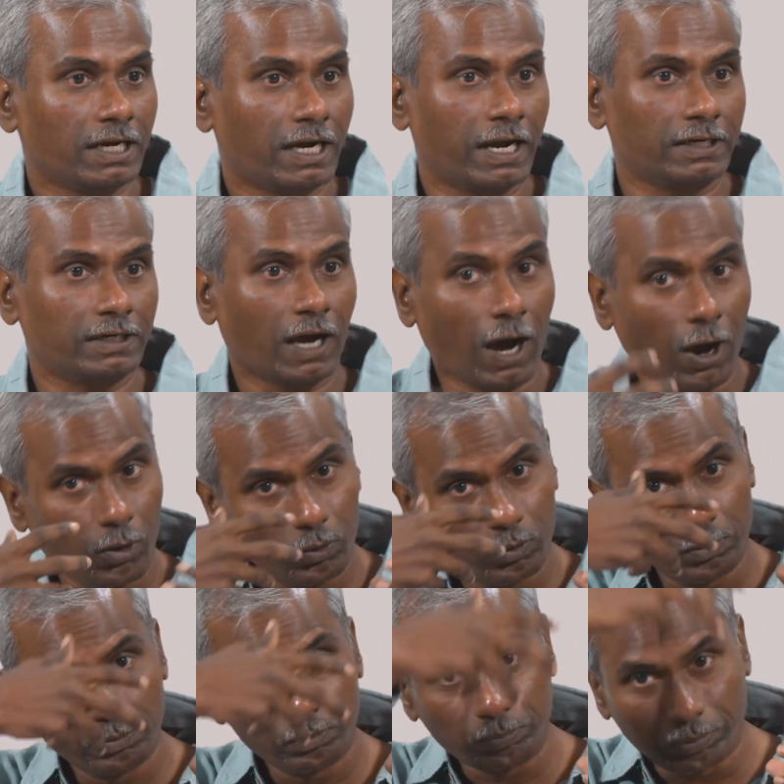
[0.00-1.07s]
and how
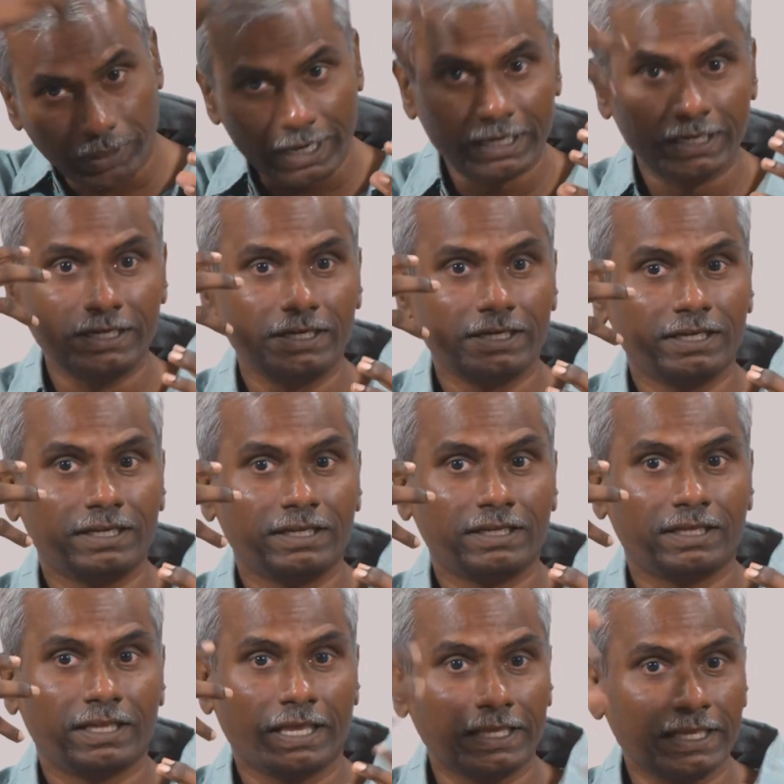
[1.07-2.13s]
brain
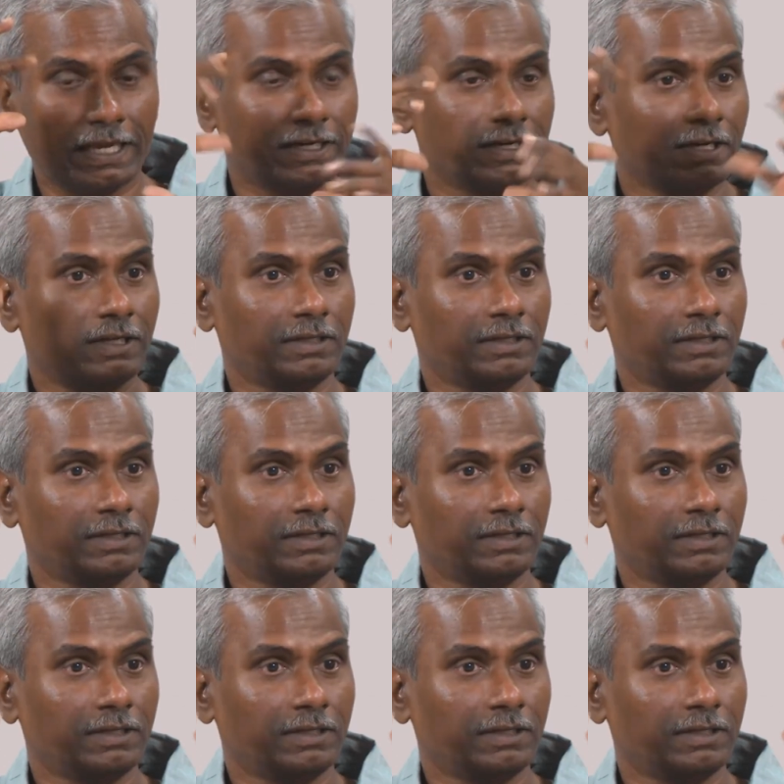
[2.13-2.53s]
again